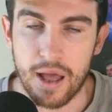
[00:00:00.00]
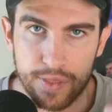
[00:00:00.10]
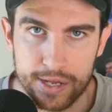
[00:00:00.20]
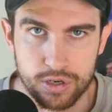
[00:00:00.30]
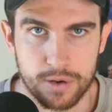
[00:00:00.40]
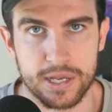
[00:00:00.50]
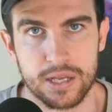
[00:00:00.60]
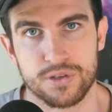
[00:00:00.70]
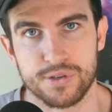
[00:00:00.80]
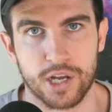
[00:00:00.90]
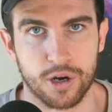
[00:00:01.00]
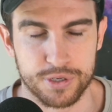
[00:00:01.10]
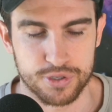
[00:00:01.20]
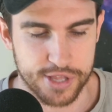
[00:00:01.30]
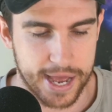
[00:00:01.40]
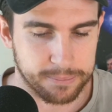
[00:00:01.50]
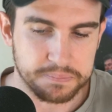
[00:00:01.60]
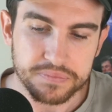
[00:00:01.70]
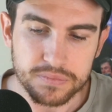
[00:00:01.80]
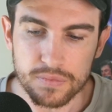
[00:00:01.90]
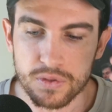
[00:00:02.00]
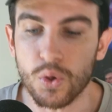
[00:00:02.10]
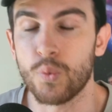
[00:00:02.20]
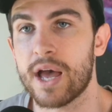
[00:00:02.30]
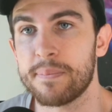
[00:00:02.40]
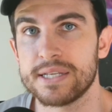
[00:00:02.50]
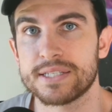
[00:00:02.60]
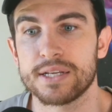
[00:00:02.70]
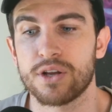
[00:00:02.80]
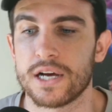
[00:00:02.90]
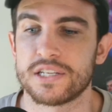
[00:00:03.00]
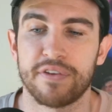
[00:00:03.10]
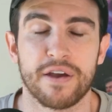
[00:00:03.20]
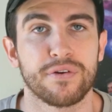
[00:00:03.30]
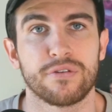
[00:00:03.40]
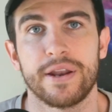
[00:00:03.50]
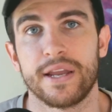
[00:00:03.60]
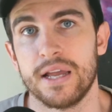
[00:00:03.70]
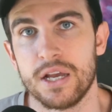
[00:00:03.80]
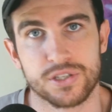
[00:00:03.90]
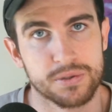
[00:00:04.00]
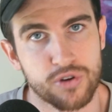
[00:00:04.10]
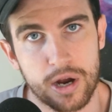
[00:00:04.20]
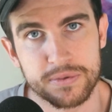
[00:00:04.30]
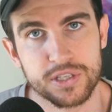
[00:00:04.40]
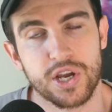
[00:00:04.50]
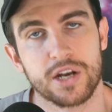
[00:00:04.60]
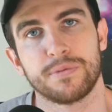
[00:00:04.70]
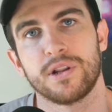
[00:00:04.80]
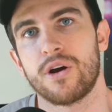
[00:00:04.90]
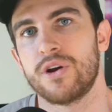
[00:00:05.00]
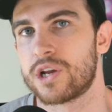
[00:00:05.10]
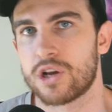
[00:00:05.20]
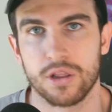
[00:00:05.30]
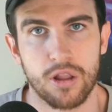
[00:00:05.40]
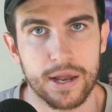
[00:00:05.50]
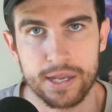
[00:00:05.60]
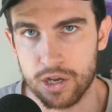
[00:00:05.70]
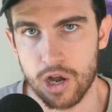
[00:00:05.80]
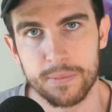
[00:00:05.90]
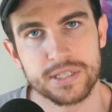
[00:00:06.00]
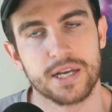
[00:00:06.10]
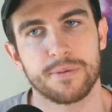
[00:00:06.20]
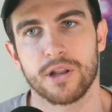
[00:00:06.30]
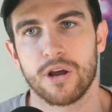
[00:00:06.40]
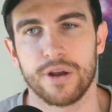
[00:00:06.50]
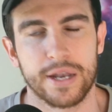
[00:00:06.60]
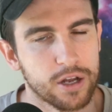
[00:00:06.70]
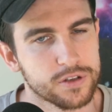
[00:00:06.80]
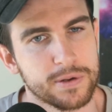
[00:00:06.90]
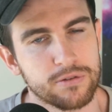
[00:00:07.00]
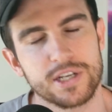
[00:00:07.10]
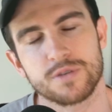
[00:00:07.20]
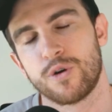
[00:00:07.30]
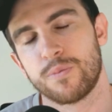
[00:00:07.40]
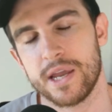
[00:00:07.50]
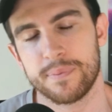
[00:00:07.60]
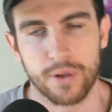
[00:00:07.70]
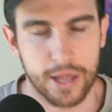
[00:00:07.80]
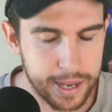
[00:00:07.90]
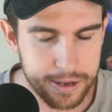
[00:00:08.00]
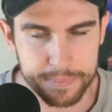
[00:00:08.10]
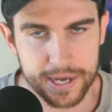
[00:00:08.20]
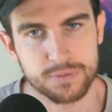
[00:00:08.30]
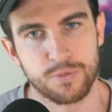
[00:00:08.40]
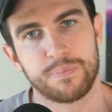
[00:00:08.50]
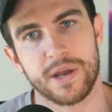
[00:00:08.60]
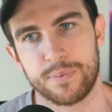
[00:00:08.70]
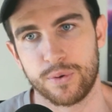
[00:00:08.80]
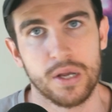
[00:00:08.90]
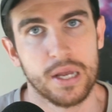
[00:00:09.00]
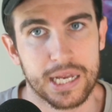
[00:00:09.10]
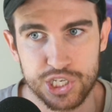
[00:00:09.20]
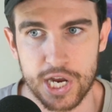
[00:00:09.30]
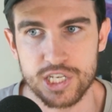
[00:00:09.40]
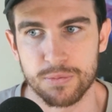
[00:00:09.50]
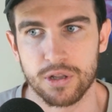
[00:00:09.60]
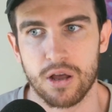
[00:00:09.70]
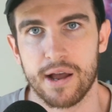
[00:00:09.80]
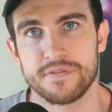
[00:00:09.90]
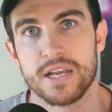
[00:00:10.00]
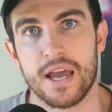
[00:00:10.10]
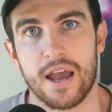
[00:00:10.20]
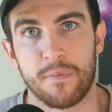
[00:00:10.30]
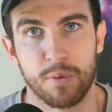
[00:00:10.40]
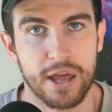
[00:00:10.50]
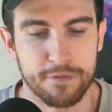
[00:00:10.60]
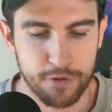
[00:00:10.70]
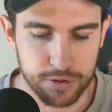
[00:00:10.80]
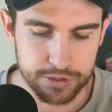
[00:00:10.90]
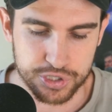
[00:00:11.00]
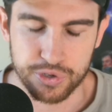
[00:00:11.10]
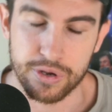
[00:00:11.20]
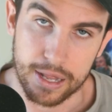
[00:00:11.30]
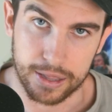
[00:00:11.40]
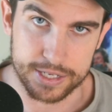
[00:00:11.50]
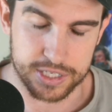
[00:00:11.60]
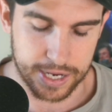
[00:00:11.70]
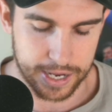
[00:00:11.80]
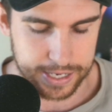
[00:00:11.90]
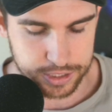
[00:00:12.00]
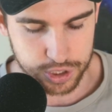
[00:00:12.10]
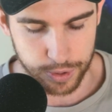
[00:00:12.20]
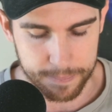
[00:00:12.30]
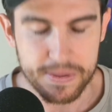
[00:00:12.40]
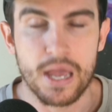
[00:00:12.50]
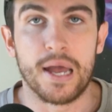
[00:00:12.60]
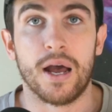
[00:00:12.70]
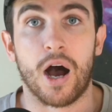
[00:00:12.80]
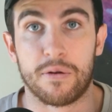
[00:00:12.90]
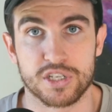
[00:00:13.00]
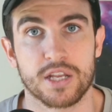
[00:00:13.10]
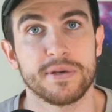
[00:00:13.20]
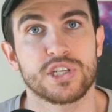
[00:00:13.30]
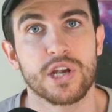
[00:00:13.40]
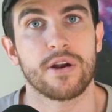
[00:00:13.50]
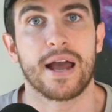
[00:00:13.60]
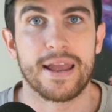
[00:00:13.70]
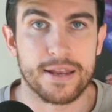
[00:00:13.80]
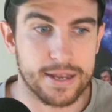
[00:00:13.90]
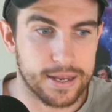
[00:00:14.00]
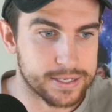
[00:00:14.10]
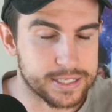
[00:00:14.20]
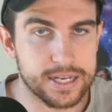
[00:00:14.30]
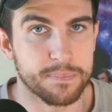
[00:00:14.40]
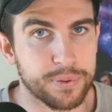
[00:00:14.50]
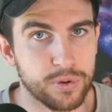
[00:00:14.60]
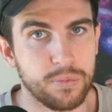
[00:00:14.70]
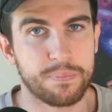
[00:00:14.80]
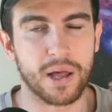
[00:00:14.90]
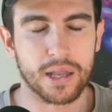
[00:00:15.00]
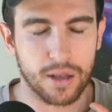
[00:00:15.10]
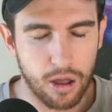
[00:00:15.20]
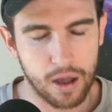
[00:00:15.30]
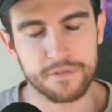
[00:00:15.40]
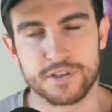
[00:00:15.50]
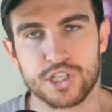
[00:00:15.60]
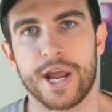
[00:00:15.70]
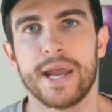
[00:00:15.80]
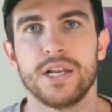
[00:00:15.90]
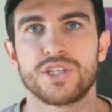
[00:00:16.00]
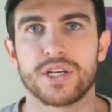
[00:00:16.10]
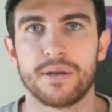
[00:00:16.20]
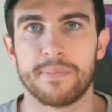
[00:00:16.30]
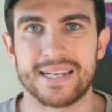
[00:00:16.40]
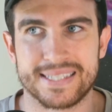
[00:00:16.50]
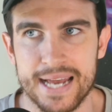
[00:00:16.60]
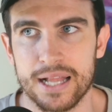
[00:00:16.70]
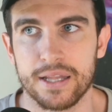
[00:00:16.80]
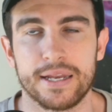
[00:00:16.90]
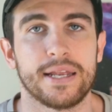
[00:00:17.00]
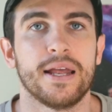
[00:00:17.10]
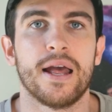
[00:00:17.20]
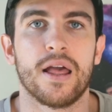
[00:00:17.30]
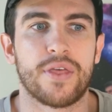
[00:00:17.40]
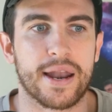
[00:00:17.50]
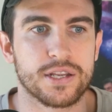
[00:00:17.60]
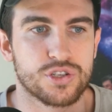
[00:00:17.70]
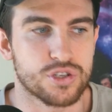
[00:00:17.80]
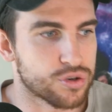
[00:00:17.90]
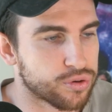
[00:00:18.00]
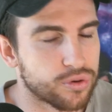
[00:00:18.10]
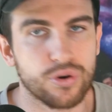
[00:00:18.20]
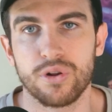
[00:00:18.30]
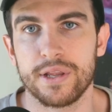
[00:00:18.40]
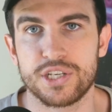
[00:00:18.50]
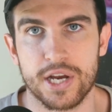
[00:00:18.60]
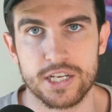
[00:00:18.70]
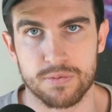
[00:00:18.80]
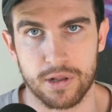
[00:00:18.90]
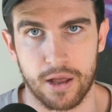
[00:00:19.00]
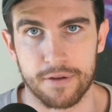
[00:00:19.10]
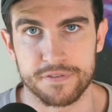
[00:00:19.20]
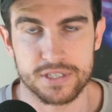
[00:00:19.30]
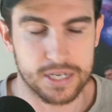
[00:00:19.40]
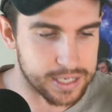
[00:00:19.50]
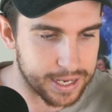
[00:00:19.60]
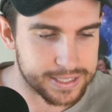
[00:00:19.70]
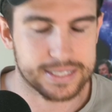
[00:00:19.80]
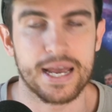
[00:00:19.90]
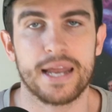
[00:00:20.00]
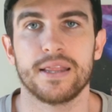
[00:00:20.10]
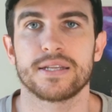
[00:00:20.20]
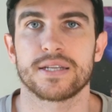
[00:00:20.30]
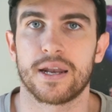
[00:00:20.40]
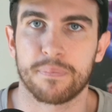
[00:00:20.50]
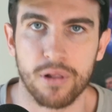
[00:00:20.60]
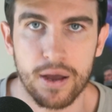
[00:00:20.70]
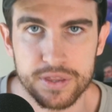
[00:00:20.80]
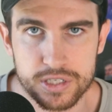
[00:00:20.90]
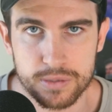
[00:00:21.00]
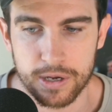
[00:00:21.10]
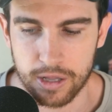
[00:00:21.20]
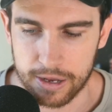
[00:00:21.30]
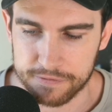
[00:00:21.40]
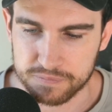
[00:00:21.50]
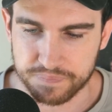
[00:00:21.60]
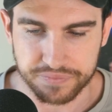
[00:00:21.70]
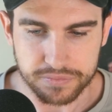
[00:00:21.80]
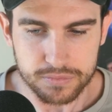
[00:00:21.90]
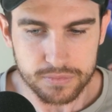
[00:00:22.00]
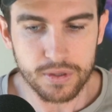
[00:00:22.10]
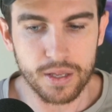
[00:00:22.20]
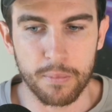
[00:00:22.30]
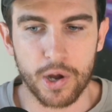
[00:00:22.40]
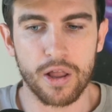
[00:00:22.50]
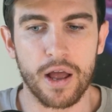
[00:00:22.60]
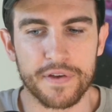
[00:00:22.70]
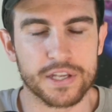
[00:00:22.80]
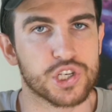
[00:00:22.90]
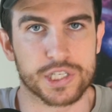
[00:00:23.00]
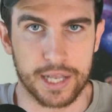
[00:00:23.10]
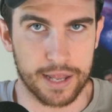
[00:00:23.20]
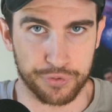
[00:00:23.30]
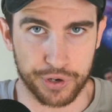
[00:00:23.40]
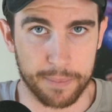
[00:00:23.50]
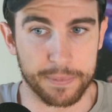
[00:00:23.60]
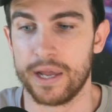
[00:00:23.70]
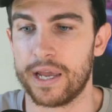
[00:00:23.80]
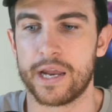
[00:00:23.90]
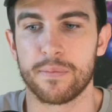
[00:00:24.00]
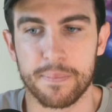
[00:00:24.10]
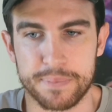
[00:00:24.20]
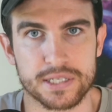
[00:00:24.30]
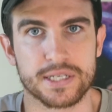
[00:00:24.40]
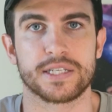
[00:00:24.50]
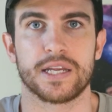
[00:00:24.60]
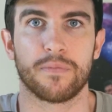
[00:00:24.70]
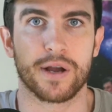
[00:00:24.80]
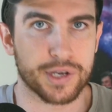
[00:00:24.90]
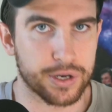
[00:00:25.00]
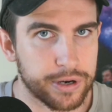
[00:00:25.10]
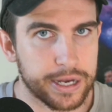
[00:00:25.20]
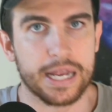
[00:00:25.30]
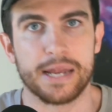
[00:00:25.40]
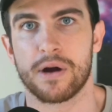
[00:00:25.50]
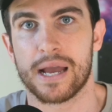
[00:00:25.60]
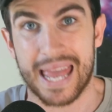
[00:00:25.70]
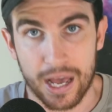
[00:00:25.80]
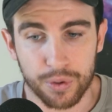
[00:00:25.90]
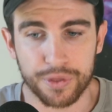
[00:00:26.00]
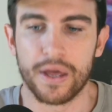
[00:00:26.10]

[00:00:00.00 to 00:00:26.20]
that's what I'm here to do to help you do that. With that being said, guys, if you haven't already, subscribe to the channel below, like and comment down below. It helps me reach more people, impact more people, change more lives. And without further ado, let's get into it. I'm just going to be sharing a simple but life-changing mentality that has truly changed my life. Since understanding this and applying this to my life has just leveled up in my business, in my career, in my health,